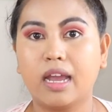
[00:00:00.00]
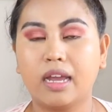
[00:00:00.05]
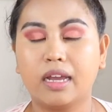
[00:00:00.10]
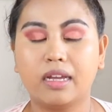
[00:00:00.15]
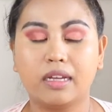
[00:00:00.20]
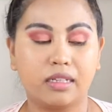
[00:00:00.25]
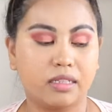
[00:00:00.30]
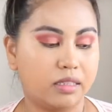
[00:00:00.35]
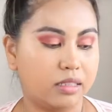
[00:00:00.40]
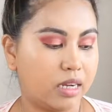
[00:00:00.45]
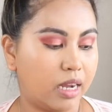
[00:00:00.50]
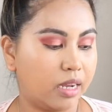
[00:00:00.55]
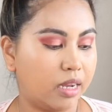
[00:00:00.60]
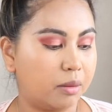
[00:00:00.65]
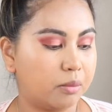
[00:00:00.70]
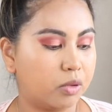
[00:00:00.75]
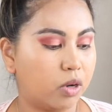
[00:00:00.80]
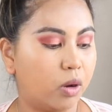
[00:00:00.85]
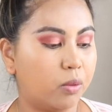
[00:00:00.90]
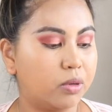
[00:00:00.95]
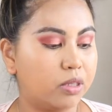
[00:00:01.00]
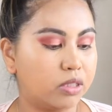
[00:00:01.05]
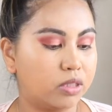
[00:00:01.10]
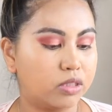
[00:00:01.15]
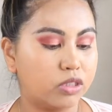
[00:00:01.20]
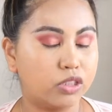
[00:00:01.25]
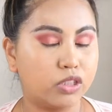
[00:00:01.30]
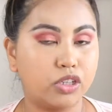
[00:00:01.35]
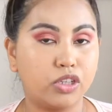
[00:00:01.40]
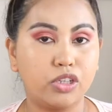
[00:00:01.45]
and I am
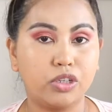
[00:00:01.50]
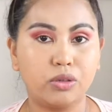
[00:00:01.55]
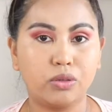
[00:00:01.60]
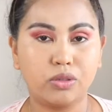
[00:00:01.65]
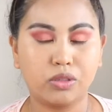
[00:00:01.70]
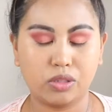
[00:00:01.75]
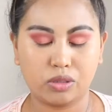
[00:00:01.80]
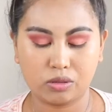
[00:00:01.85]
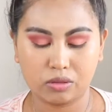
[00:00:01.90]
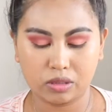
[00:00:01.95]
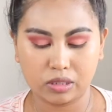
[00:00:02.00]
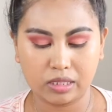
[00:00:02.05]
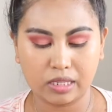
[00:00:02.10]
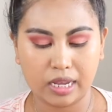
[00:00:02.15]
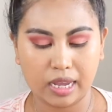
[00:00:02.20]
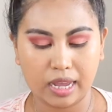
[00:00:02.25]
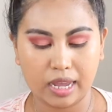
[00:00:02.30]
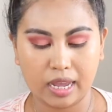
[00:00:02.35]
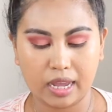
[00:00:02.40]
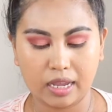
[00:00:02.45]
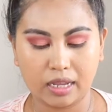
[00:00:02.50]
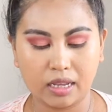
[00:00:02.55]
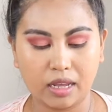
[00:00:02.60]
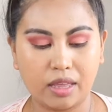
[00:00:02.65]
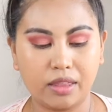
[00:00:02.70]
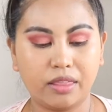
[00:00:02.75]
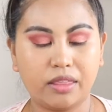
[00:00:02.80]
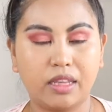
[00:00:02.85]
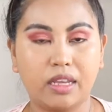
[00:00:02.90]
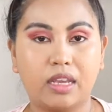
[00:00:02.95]
going to use today
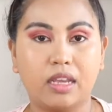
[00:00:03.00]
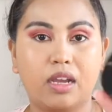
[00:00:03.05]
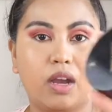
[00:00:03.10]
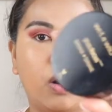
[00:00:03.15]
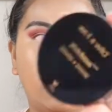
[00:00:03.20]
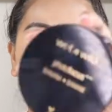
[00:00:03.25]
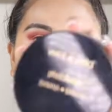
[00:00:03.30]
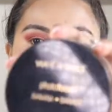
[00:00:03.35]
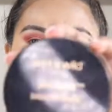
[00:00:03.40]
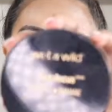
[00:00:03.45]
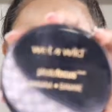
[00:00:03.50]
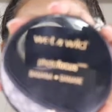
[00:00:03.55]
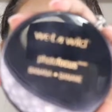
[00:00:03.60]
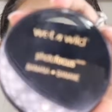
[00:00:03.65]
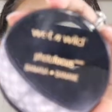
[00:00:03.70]
the Wet n